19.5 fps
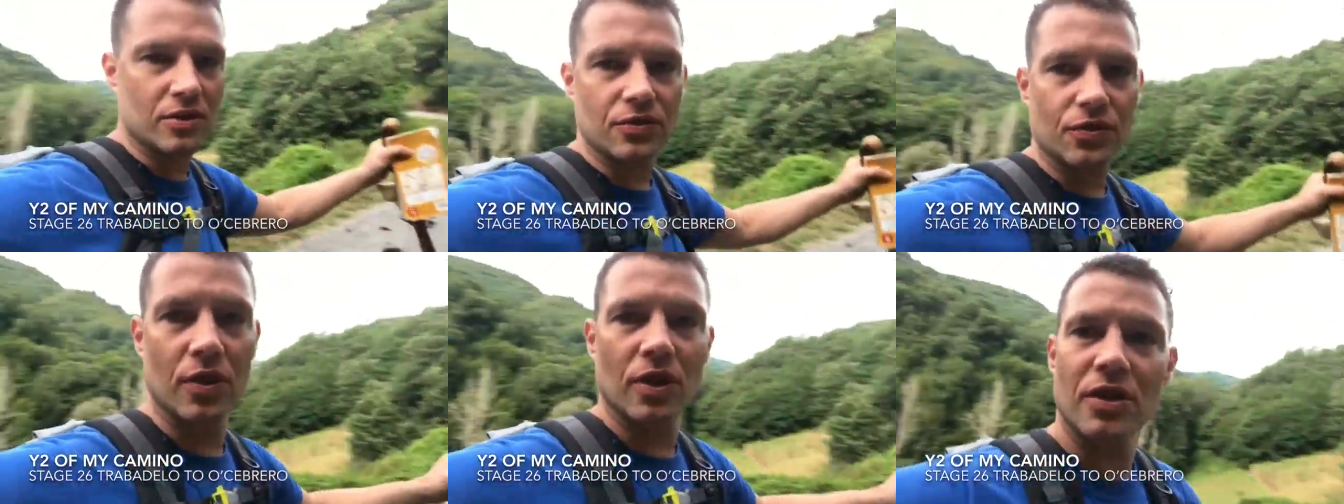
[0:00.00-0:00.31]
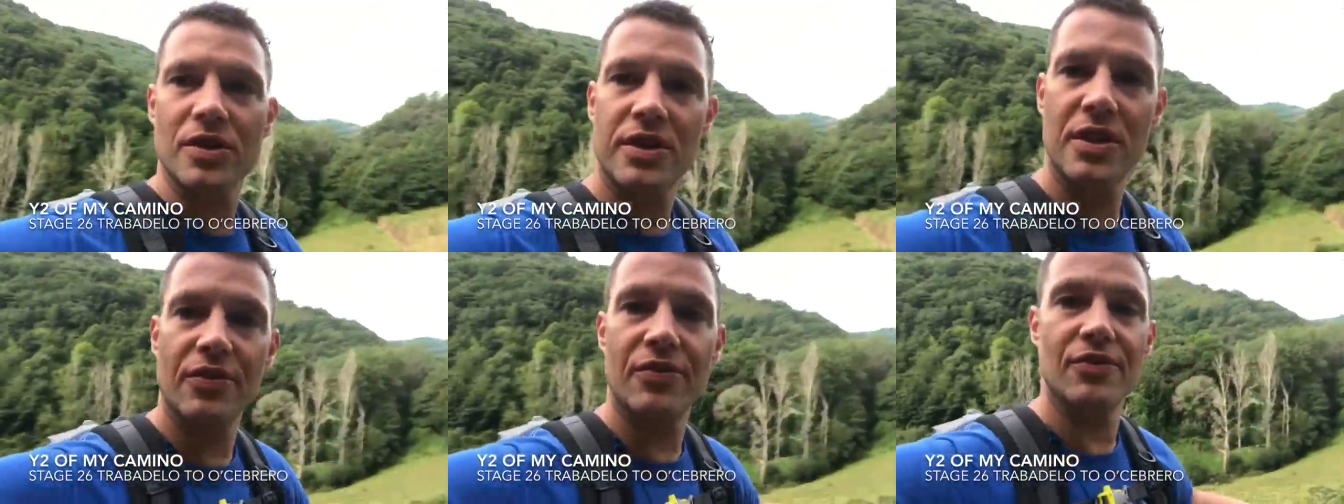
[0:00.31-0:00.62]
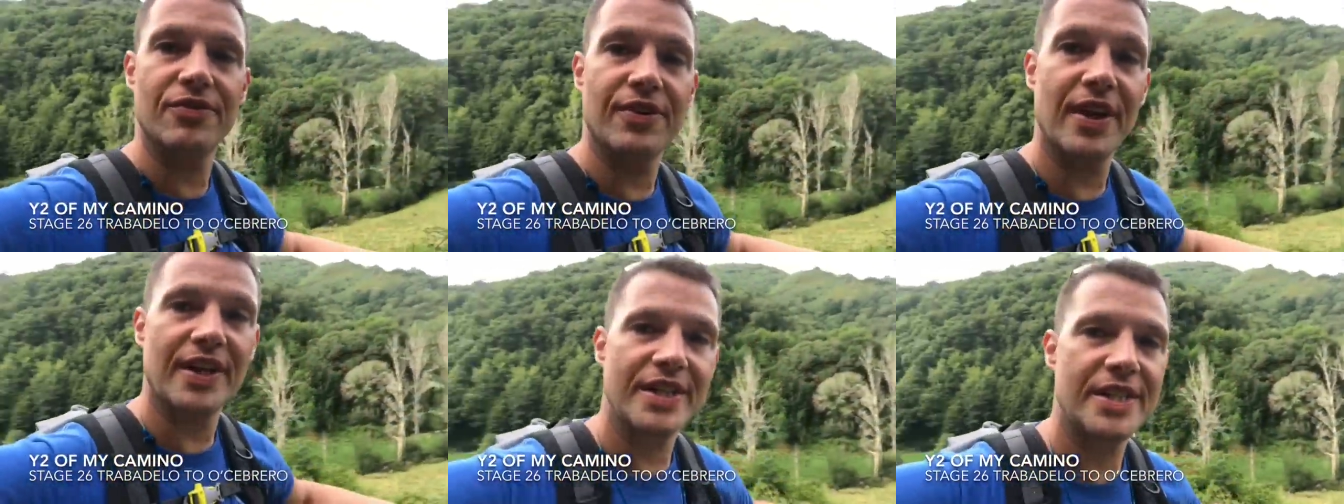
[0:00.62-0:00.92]
us through lots of
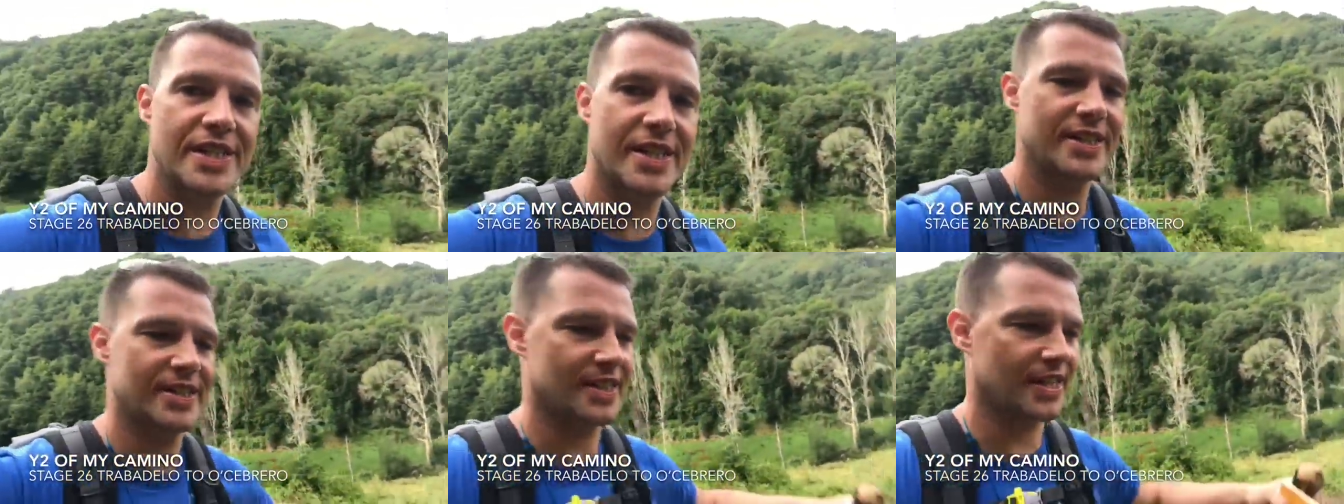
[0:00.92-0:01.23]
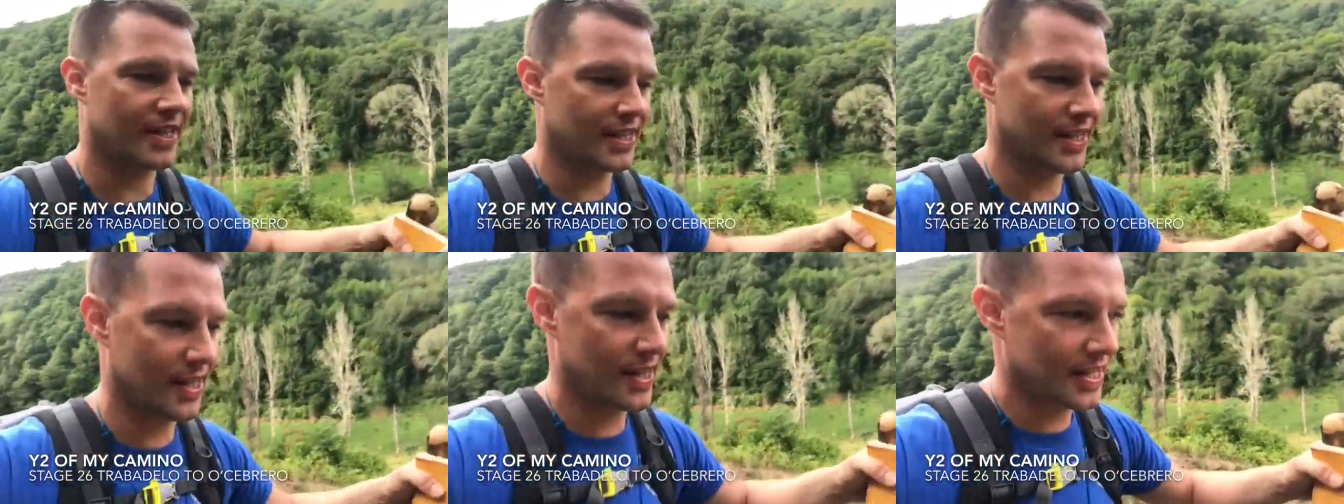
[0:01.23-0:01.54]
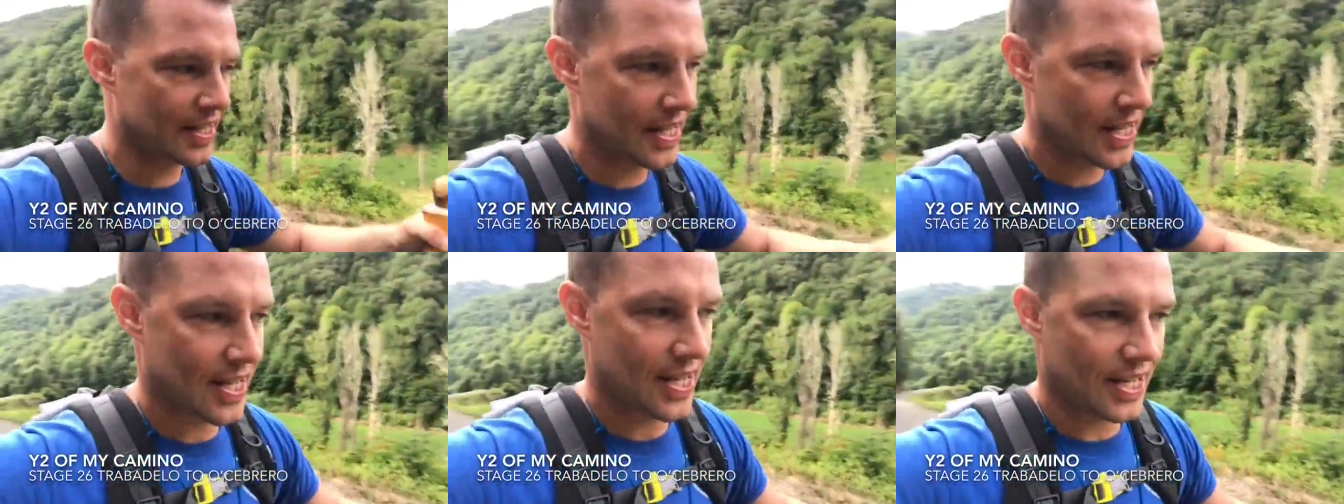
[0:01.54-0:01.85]
different villages
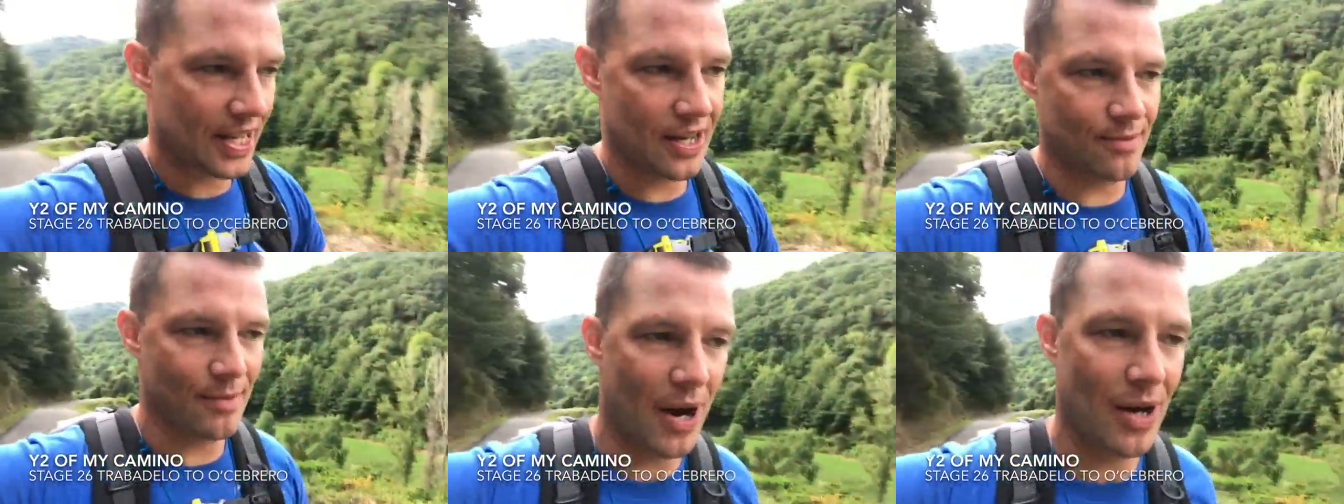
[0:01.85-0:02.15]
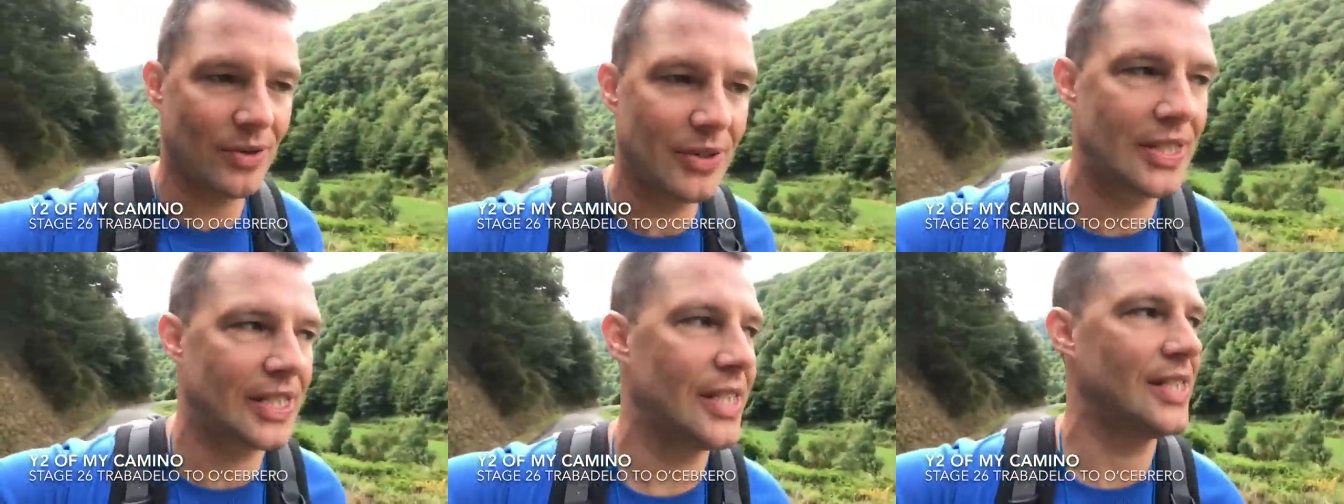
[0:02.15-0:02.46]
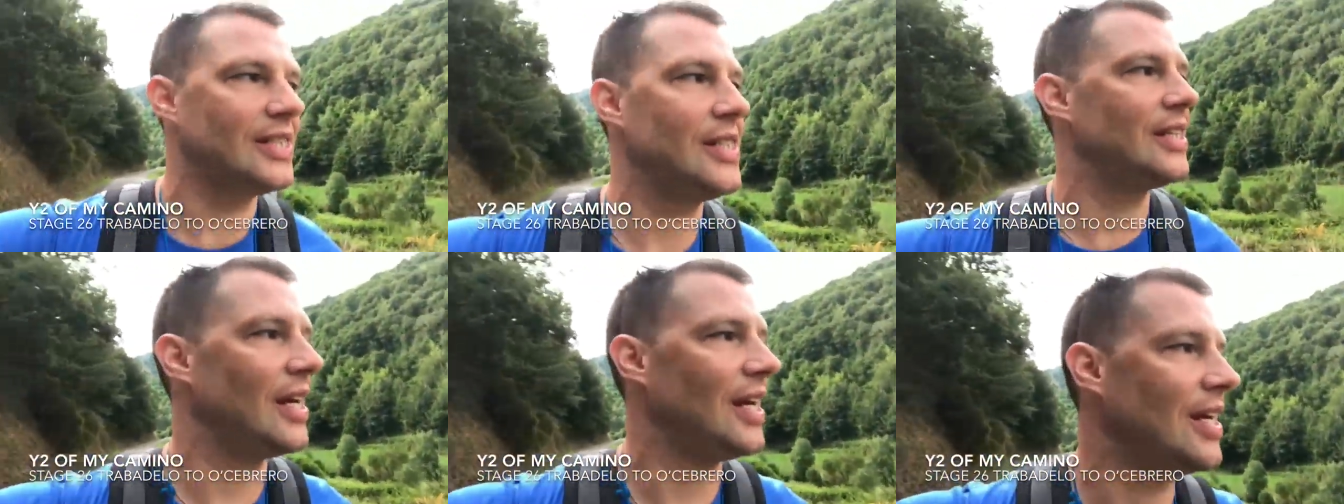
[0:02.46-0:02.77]
in the
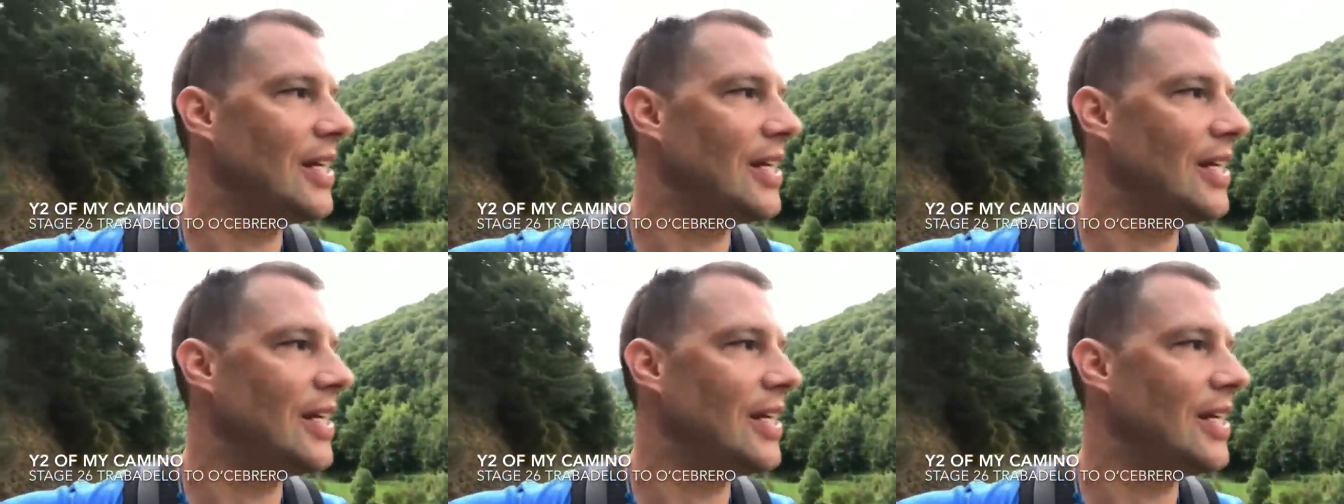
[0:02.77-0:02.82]
mountains.